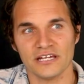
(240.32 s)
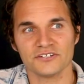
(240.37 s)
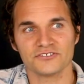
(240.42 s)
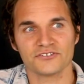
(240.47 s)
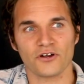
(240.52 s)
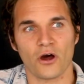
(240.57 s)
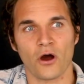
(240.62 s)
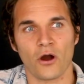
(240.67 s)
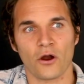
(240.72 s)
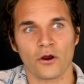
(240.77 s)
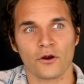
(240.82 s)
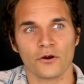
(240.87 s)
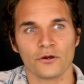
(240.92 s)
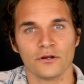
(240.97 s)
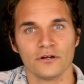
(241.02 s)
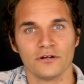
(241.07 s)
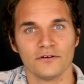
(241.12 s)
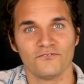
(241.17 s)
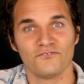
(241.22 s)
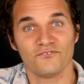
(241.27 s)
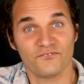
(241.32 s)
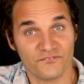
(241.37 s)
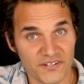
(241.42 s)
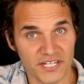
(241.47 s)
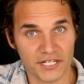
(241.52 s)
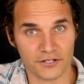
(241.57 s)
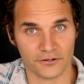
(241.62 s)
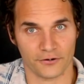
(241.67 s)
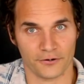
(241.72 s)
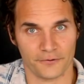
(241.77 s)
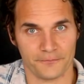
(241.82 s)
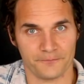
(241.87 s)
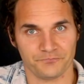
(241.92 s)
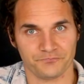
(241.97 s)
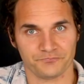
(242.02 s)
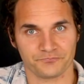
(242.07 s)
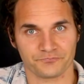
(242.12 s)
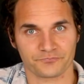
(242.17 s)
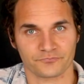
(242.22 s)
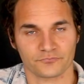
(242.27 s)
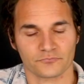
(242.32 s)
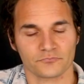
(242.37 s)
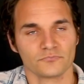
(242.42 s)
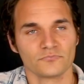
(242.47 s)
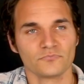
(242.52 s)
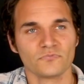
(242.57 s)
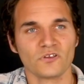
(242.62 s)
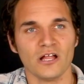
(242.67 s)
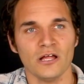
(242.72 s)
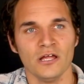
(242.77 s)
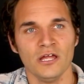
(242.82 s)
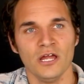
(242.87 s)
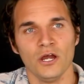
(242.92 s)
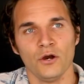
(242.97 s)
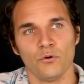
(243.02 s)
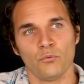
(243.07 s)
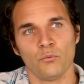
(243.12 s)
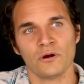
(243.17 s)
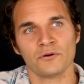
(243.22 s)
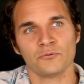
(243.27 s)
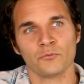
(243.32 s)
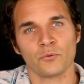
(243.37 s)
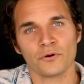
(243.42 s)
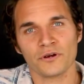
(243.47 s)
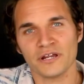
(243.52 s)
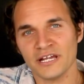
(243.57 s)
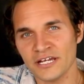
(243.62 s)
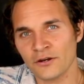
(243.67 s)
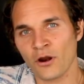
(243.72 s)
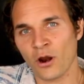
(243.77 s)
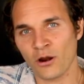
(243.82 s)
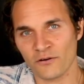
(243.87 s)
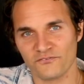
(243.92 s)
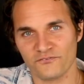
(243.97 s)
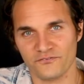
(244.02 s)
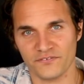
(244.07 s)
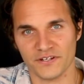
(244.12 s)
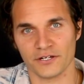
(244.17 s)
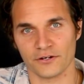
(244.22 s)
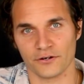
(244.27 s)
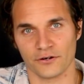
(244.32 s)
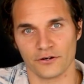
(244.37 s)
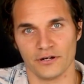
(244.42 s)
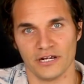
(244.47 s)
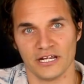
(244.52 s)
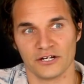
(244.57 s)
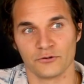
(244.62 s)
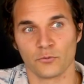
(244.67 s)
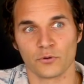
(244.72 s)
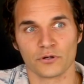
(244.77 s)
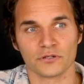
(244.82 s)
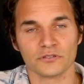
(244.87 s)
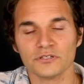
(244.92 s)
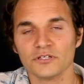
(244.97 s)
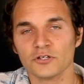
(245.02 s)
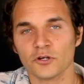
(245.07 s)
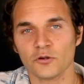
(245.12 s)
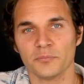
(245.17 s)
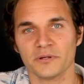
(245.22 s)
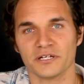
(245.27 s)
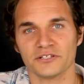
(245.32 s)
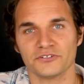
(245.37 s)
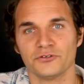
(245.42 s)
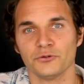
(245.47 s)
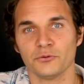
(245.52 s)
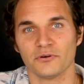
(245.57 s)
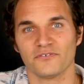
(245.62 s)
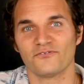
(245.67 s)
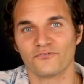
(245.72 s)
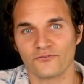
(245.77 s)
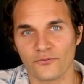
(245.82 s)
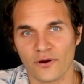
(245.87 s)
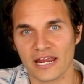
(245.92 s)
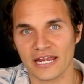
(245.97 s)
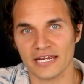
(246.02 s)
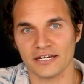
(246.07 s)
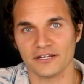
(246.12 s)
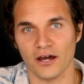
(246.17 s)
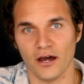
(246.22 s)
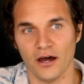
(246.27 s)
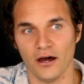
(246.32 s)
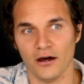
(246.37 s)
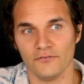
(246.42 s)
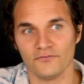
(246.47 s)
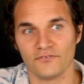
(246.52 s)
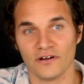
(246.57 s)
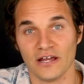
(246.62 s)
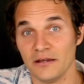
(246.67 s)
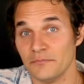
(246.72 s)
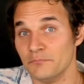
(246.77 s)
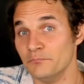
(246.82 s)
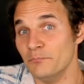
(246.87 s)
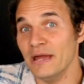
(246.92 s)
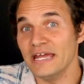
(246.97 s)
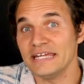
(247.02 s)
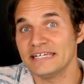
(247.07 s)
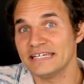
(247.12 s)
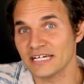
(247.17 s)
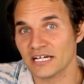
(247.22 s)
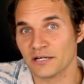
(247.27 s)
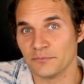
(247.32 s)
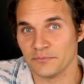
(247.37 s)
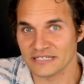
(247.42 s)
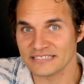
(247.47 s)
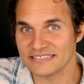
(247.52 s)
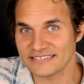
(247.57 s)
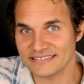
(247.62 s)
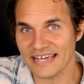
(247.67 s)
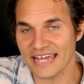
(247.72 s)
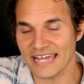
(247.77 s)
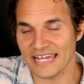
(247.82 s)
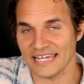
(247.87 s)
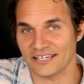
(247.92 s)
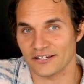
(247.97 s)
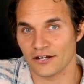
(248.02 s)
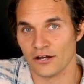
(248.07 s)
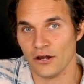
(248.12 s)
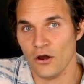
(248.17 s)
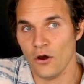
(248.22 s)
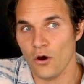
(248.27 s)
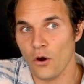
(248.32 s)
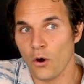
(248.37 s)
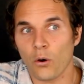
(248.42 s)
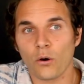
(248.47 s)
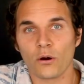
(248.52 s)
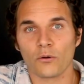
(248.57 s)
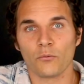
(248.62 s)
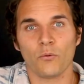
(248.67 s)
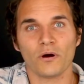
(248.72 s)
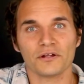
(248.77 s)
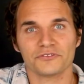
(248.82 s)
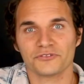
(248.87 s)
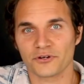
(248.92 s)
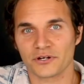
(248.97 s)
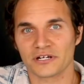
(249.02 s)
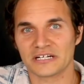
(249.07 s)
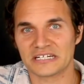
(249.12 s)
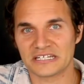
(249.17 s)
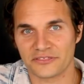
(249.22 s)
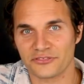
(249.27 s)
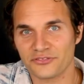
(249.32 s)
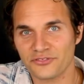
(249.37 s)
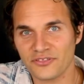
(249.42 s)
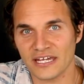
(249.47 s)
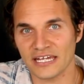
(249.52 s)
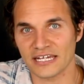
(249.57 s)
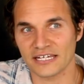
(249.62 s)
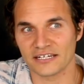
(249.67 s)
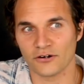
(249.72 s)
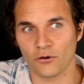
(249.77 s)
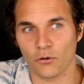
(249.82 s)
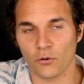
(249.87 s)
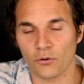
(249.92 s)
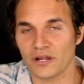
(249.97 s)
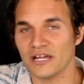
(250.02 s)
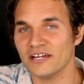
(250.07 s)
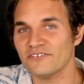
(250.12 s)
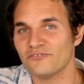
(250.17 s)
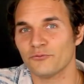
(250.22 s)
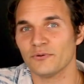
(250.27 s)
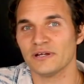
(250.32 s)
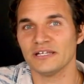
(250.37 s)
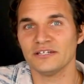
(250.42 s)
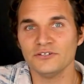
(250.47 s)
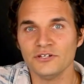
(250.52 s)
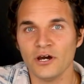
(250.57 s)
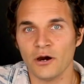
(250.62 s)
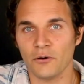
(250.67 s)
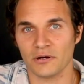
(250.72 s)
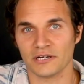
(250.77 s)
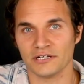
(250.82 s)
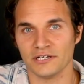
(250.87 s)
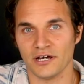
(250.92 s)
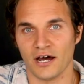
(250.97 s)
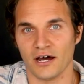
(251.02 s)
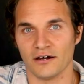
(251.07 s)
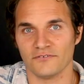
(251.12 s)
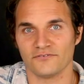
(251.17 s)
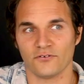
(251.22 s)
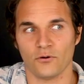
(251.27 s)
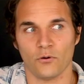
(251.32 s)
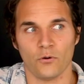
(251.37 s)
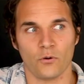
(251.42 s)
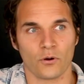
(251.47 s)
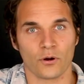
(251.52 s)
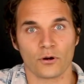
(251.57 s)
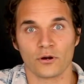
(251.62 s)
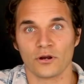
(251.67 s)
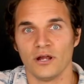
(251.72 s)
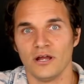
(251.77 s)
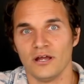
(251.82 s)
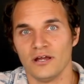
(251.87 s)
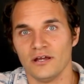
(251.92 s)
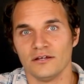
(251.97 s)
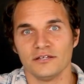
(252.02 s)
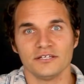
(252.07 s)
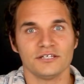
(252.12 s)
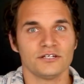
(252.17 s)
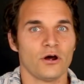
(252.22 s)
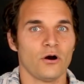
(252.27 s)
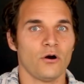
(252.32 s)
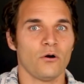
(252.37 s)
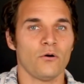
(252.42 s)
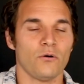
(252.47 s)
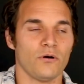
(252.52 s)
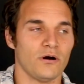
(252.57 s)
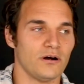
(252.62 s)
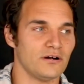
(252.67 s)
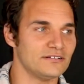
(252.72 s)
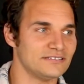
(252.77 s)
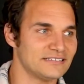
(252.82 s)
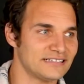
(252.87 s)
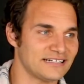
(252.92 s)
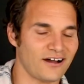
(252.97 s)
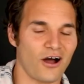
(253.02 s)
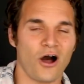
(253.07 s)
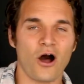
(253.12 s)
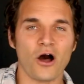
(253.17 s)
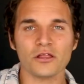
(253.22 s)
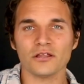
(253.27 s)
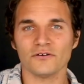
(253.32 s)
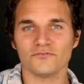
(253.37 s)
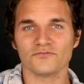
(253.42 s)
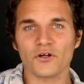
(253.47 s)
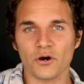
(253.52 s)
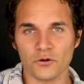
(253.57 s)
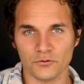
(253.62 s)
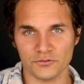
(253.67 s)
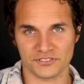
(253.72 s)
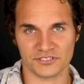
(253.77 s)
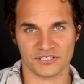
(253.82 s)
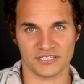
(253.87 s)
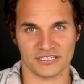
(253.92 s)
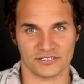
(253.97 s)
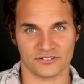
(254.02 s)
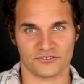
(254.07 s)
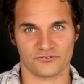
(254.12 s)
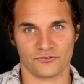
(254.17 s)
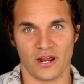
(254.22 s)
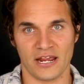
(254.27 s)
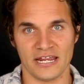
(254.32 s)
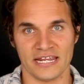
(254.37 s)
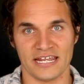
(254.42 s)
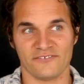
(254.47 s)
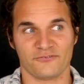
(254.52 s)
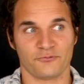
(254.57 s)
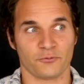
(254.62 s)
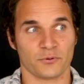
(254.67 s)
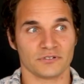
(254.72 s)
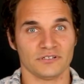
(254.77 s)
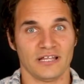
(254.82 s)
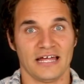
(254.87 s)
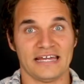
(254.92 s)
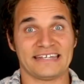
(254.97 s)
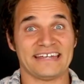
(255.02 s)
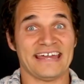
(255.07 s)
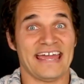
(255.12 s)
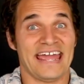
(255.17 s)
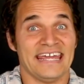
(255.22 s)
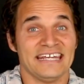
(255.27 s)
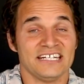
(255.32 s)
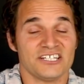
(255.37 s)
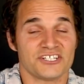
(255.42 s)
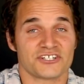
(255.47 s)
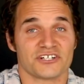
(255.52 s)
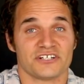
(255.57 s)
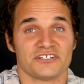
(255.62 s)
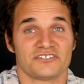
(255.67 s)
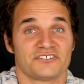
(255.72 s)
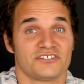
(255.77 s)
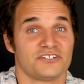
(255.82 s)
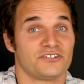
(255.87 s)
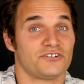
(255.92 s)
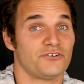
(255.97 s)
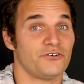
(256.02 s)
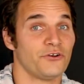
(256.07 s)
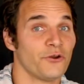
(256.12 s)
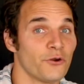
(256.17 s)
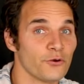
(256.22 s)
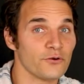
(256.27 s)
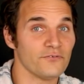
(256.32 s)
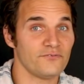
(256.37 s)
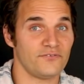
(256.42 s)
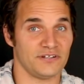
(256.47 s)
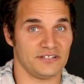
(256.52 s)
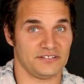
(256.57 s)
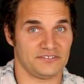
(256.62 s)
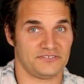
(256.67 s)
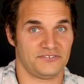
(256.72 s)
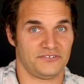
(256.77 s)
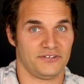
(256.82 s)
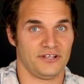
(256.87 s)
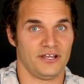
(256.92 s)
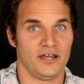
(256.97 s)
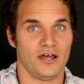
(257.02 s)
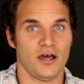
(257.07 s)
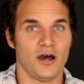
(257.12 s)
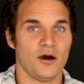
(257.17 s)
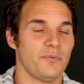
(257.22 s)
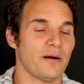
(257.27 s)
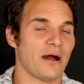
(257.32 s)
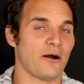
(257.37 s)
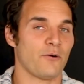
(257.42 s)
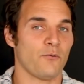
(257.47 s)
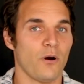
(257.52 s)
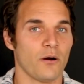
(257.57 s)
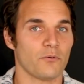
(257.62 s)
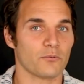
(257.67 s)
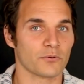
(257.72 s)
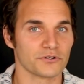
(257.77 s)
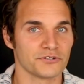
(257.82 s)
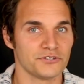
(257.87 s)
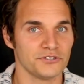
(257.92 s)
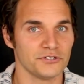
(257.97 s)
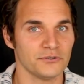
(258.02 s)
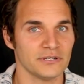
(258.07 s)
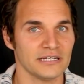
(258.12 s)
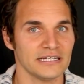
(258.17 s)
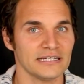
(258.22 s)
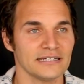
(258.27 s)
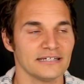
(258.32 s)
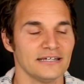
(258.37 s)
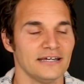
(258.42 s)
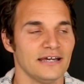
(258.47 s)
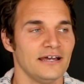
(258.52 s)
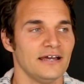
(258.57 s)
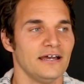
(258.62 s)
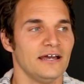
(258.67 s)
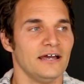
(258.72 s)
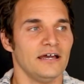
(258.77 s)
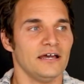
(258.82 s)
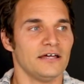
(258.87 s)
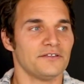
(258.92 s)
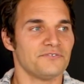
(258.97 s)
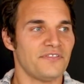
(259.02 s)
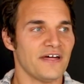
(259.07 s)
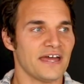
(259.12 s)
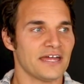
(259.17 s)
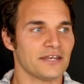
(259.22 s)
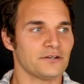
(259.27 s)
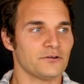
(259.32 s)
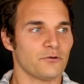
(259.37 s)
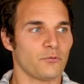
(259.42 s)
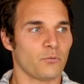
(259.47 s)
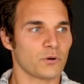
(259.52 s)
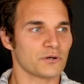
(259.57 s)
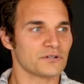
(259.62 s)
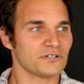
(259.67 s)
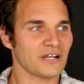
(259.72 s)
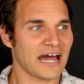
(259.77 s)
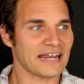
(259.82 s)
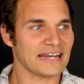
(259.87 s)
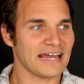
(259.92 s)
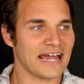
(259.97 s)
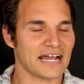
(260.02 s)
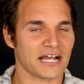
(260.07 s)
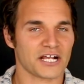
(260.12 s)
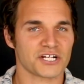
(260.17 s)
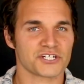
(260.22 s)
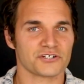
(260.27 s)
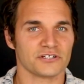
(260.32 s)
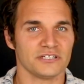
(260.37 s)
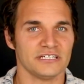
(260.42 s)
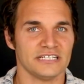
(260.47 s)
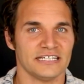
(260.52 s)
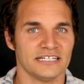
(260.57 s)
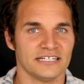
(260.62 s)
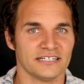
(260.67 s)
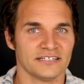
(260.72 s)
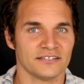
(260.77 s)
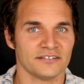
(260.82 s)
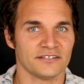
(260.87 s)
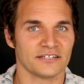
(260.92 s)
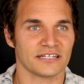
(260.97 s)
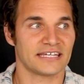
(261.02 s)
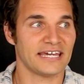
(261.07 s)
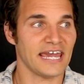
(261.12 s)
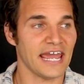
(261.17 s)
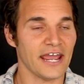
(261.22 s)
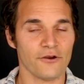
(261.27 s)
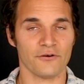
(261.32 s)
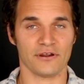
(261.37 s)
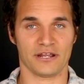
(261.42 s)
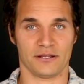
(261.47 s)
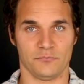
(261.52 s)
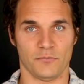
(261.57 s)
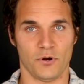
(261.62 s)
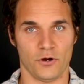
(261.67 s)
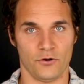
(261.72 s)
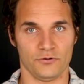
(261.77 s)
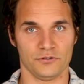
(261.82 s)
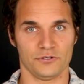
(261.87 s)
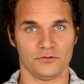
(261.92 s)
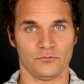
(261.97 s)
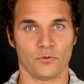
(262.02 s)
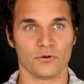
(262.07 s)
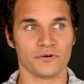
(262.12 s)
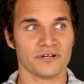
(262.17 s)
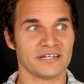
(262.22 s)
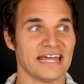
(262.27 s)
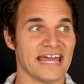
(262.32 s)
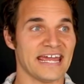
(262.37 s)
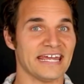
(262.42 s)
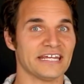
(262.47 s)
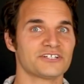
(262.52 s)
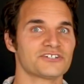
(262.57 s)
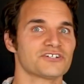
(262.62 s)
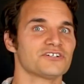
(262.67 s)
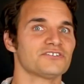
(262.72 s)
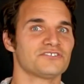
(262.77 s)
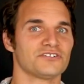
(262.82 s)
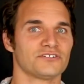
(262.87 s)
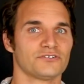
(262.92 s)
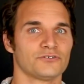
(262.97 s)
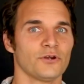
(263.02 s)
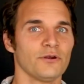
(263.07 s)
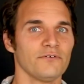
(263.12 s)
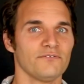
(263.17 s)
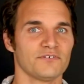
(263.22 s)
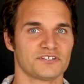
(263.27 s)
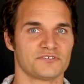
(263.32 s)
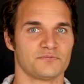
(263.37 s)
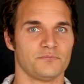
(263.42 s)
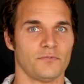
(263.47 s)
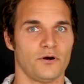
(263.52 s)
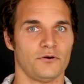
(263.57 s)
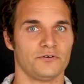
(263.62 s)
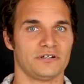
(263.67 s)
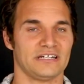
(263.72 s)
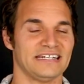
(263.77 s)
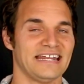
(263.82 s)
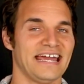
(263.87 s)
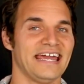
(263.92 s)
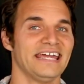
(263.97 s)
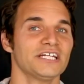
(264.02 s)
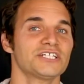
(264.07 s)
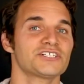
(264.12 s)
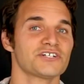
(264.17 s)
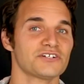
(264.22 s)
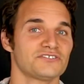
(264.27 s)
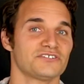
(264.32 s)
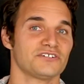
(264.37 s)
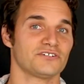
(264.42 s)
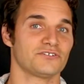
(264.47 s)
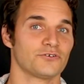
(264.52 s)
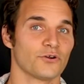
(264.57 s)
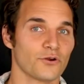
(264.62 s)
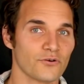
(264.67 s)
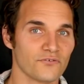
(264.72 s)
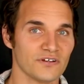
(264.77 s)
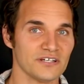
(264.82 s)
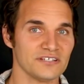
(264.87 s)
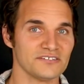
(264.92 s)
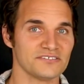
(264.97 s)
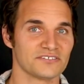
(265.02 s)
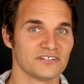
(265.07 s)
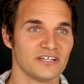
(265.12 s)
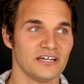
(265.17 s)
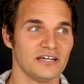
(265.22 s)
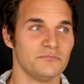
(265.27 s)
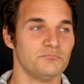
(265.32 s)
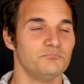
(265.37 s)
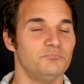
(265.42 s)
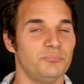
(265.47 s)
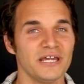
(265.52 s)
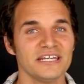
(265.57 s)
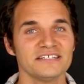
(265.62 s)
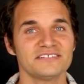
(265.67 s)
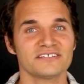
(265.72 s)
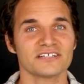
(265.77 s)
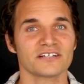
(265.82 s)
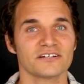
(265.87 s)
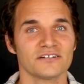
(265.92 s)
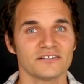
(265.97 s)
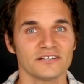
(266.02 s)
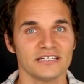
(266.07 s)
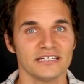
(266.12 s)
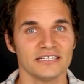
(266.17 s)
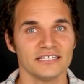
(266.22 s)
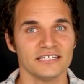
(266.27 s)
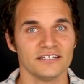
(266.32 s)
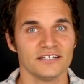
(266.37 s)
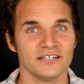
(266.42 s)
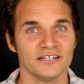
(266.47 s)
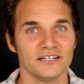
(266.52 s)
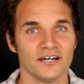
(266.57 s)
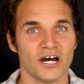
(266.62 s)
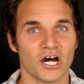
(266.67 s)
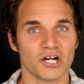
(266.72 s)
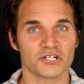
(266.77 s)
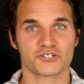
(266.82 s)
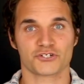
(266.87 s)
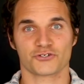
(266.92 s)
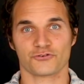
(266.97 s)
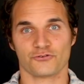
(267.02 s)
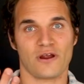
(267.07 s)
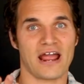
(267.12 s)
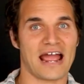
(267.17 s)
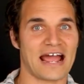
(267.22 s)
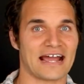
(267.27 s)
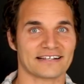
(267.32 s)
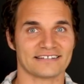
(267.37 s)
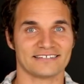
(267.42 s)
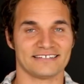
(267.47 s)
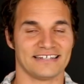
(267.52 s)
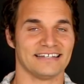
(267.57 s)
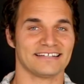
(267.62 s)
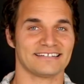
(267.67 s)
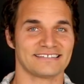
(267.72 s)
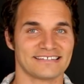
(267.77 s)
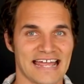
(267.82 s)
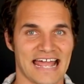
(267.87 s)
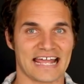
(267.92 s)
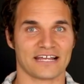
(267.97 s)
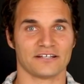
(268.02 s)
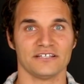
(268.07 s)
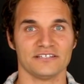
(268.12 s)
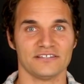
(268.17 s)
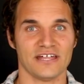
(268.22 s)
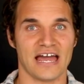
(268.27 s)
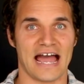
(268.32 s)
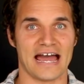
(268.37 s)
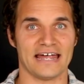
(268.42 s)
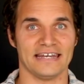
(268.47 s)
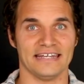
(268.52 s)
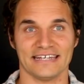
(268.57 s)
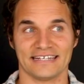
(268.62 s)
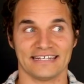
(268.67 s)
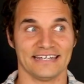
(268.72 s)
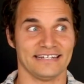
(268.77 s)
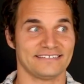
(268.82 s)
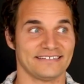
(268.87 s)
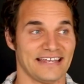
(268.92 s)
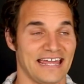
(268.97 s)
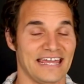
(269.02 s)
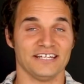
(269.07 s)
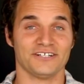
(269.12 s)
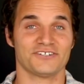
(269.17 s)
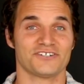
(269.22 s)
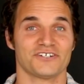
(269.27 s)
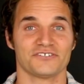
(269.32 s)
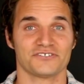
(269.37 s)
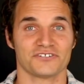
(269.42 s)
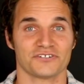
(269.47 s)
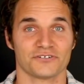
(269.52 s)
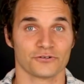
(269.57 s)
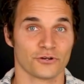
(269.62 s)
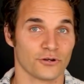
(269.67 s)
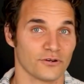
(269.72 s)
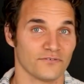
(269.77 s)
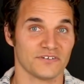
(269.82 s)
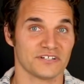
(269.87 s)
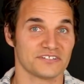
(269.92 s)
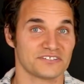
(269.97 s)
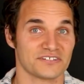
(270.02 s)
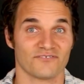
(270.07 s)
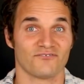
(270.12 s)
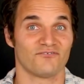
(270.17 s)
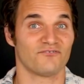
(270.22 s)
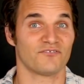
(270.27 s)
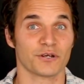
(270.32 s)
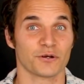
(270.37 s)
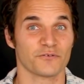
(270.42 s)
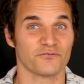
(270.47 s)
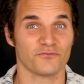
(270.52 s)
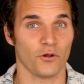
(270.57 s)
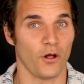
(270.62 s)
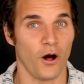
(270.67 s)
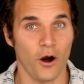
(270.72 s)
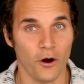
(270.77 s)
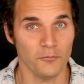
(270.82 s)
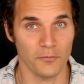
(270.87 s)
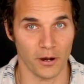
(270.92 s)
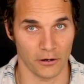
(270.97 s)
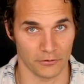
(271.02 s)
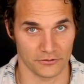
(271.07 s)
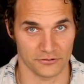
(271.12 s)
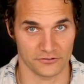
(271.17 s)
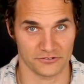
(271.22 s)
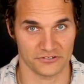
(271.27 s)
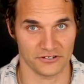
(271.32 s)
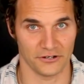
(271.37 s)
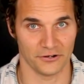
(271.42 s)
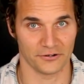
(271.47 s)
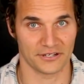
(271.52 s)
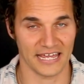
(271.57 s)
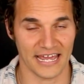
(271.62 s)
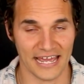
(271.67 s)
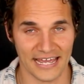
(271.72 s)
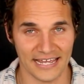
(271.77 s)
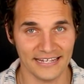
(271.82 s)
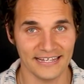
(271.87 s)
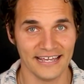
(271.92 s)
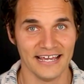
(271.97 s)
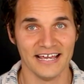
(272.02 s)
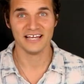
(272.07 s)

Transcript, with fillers: is our fear. When we're in our fear and we're a little bit too afraid of making a mistake or what they're going to think or if we know enough or, you know, all of those things, right? If we're like anxious and nervous about what we're doing, then we're not actually in caring mode. We're in anxious and nervous mode. And anxious and nervous basically attracts exactly that. It gets anxious and nervous and fearful homeowners, okay?